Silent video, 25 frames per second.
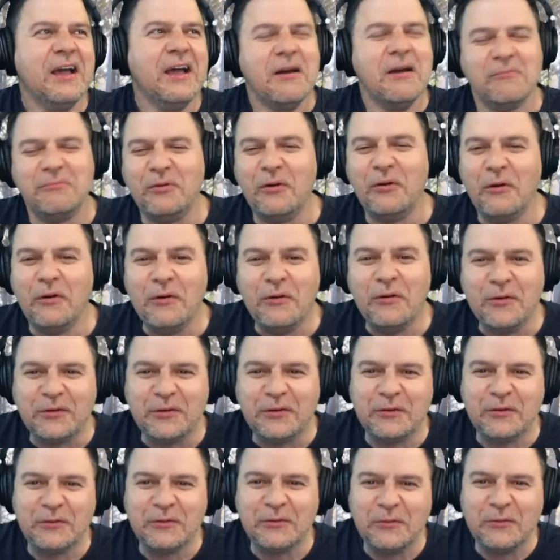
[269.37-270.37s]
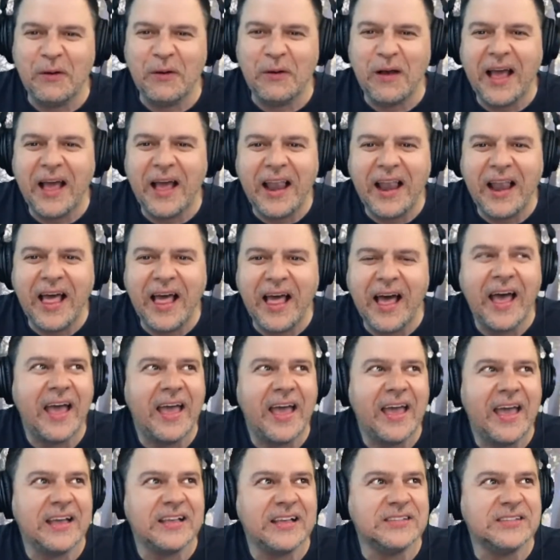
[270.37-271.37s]
Broken white
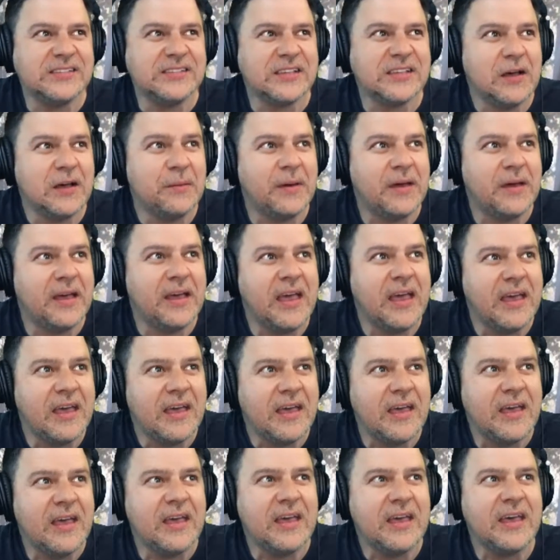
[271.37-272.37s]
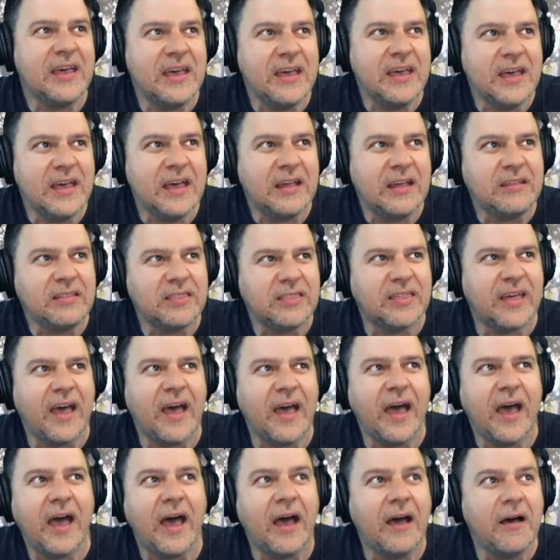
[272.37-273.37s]
lines up ahead,
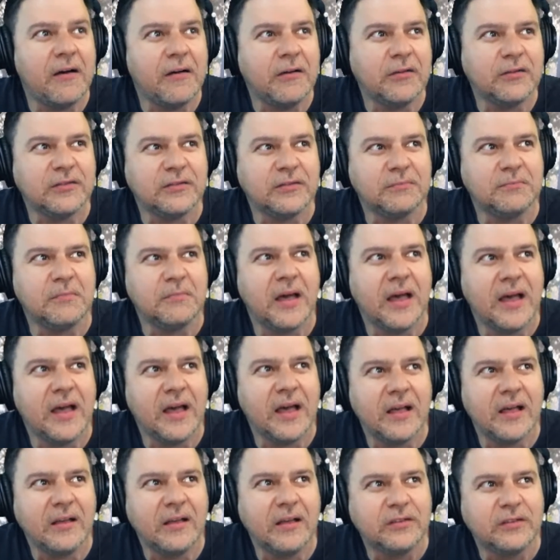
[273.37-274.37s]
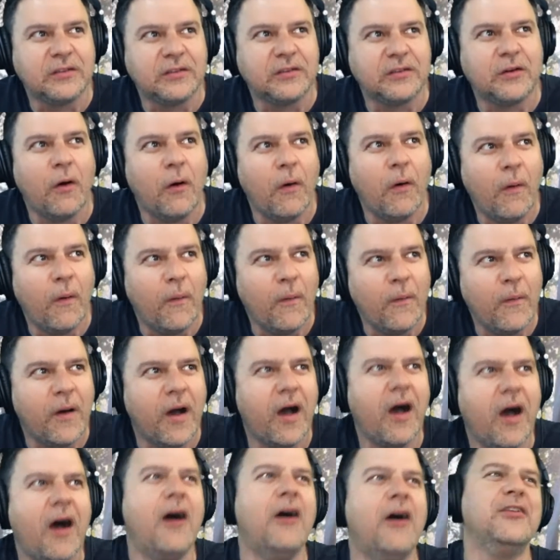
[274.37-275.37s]
1,000 miles to go.
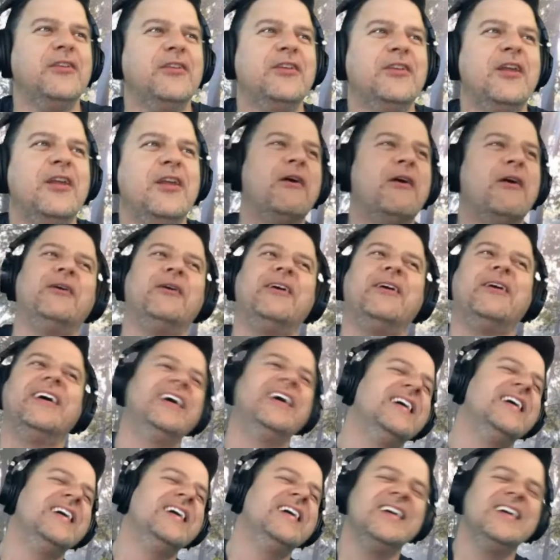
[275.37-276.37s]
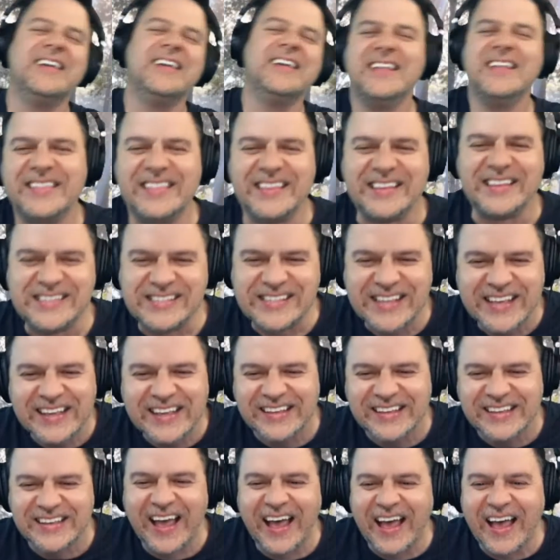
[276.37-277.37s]
Oh no, this
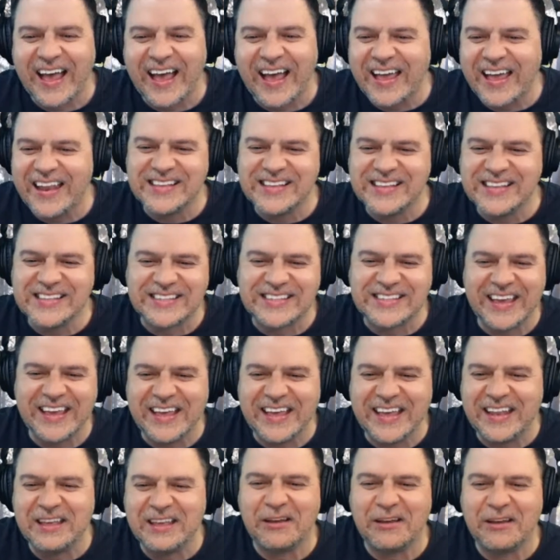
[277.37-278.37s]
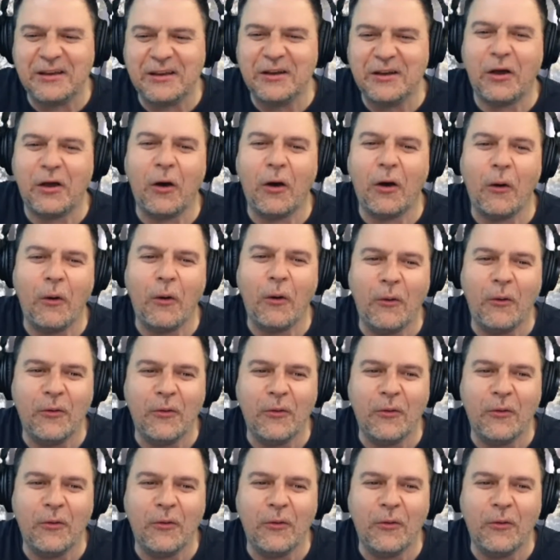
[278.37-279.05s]
night is getting colder.